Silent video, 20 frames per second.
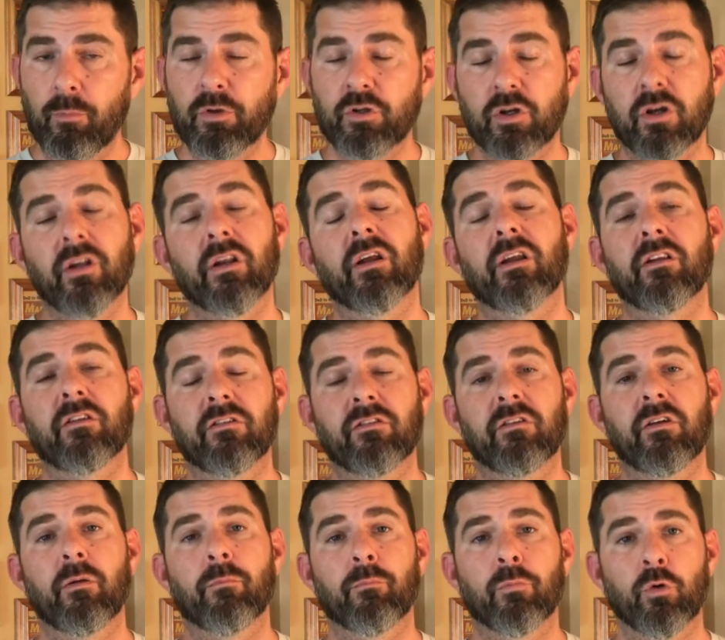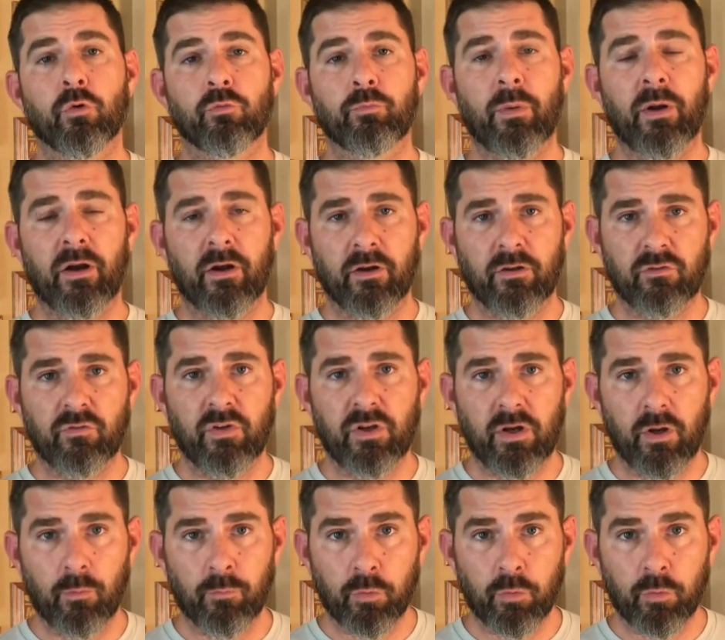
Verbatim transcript: but you're going to get to see it in Bruce Perry's video.